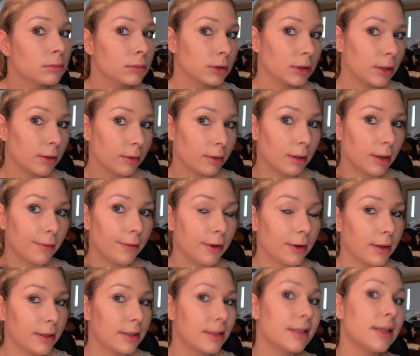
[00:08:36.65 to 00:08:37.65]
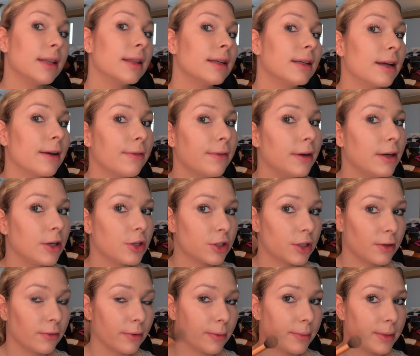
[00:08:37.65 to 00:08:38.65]
So if you could see the
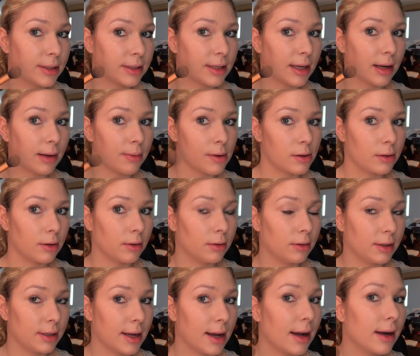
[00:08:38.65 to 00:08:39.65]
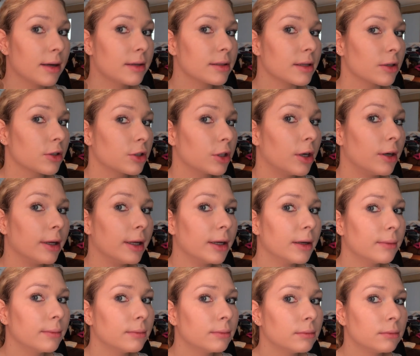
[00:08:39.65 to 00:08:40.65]
definition from this side compared to the next, I'll show
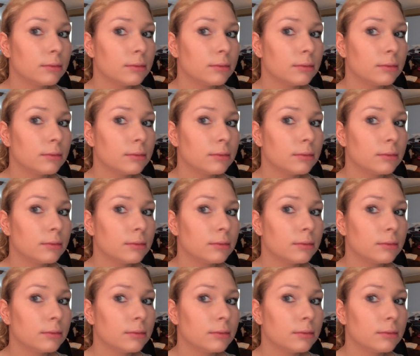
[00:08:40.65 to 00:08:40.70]
you.